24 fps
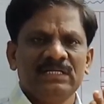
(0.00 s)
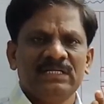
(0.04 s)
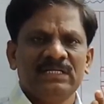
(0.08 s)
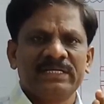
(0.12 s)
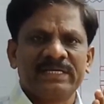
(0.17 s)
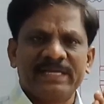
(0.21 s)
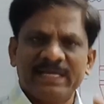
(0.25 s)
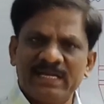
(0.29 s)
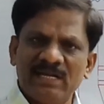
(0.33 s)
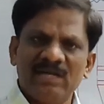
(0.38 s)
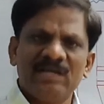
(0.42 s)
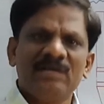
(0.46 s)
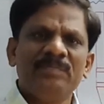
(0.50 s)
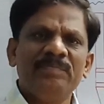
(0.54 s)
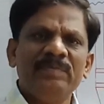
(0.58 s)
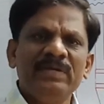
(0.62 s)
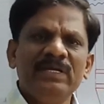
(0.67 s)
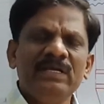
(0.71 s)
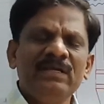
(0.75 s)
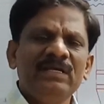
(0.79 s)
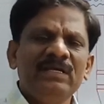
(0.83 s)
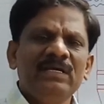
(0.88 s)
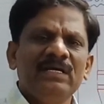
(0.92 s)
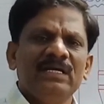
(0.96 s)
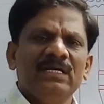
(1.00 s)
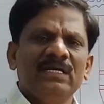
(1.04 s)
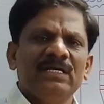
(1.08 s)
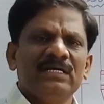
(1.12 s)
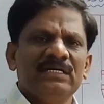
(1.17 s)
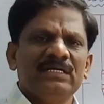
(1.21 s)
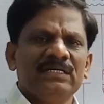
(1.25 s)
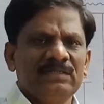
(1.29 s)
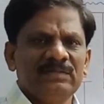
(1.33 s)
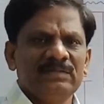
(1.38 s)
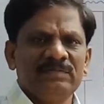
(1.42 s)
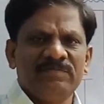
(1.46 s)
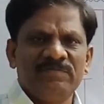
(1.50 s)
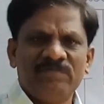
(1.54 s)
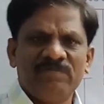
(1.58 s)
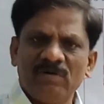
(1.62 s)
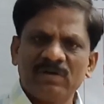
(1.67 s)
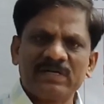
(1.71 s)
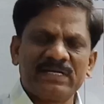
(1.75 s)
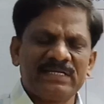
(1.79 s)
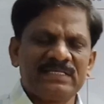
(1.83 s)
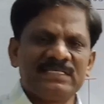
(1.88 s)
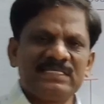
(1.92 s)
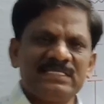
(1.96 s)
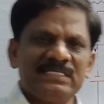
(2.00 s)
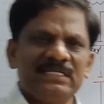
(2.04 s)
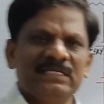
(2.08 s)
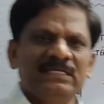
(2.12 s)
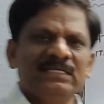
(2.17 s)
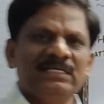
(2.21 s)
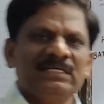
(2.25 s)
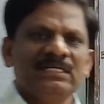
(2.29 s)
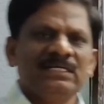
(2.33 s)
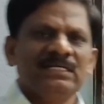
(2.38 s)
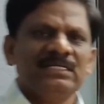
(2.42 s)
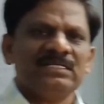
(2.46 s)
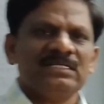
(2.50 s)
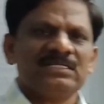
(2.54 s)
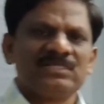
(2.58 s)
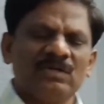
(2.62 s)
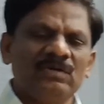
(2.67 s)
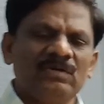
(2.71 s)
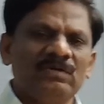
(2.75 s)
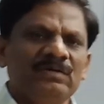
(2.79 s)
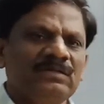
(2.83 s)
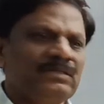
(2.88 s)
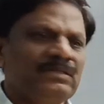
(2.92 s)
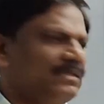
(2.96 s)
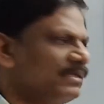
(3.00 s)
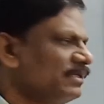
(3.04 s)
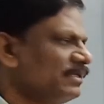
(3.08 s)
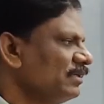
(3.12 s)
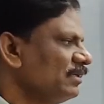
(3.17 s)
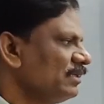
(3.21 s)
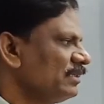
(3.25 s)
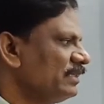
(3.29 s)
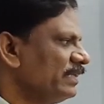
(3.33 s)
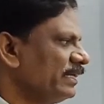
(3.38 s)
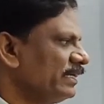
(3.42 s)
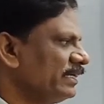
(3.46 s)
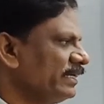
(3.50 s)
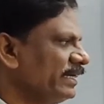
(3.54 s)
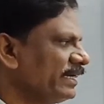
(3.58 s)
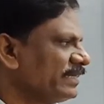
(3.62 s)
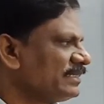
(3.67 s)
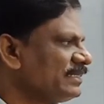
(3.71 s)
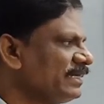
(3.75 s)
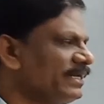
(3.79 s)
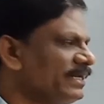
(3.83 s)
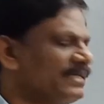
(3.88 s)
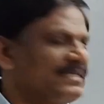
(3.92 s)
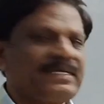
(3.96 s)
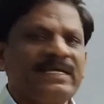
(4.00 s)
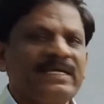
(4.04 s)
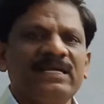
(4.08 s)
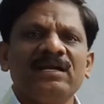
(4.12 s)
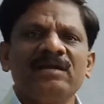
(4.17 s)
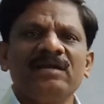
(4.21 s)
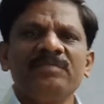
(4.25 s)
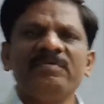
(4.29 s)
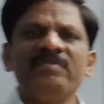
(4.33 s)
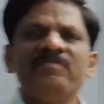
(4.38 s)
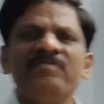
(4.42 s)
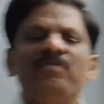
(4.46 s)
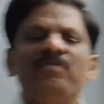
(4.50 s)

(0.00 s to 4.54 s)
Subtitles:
cannot be focused. So the X-rays cannot be